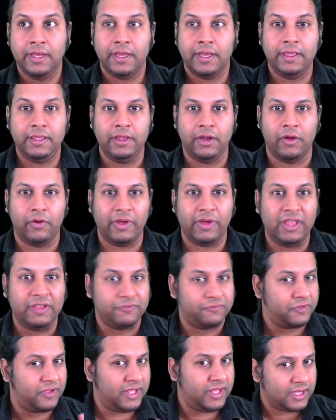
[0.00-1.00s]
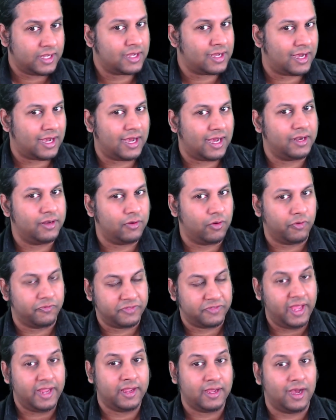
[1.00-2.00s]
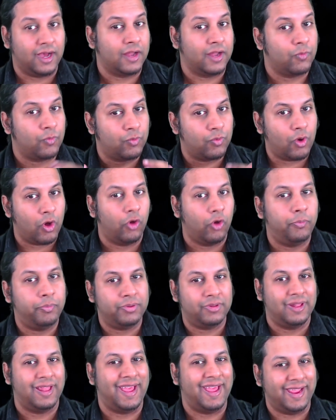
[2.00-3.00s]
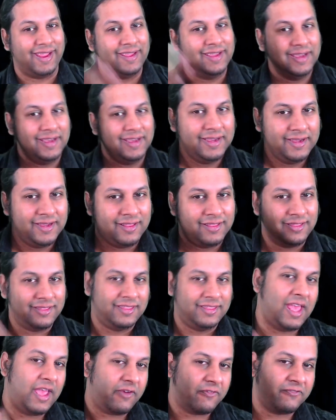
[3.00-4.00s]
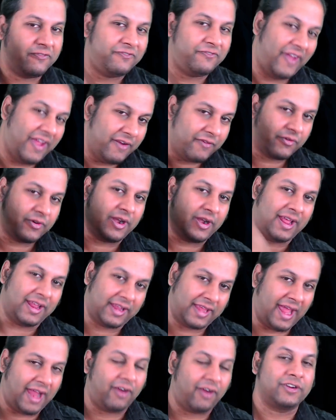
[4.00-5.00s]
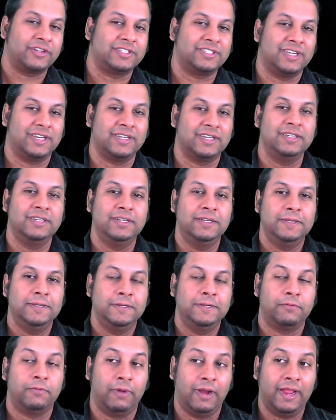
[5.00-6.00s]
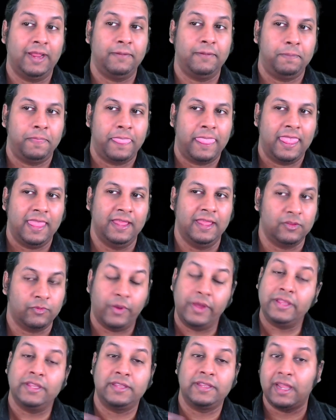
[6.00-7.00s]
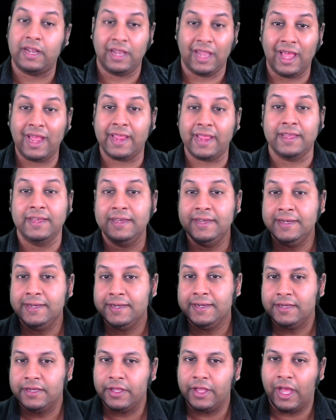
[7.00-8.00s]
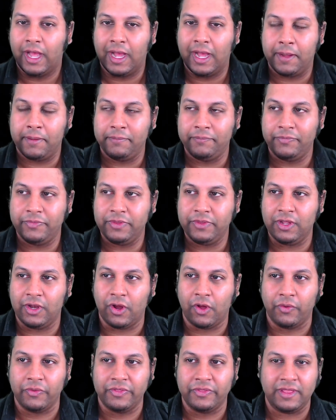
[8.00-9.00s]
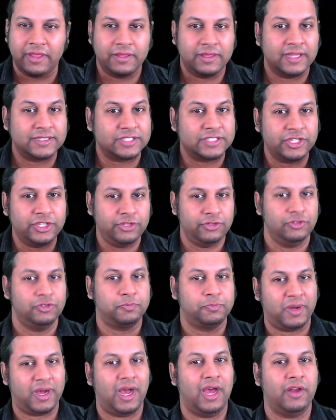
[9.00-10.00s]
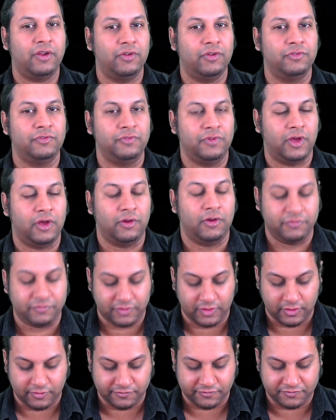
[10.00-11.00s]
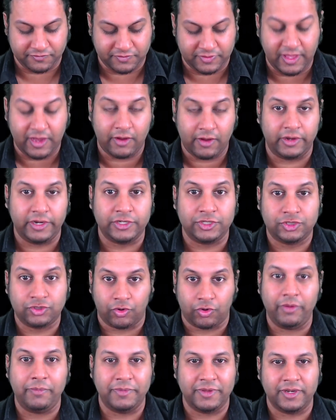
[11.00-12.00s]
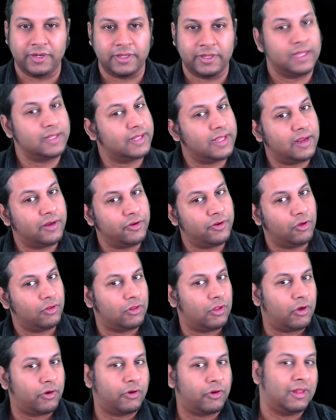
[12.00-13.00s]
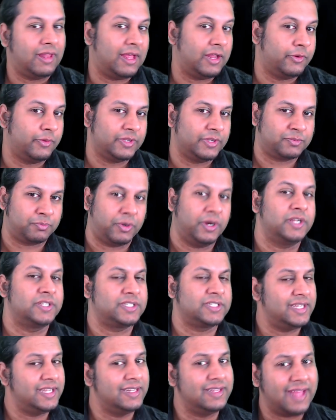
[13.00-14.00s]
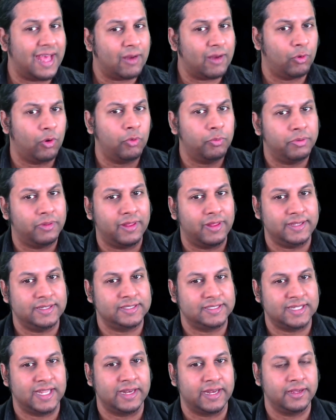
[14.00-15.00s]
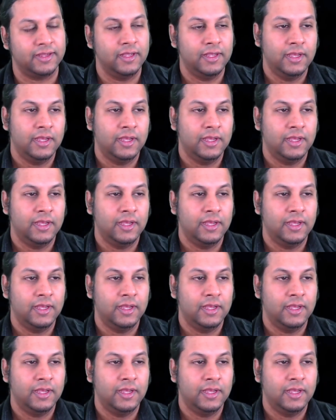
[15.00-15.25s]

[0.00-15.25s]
you know, if he can't or if they can't role play their favorite character, right, in the way that they'd like, you know, that's a huge part of their enjoyment that they're no longer allowed to express in that role-playing setting.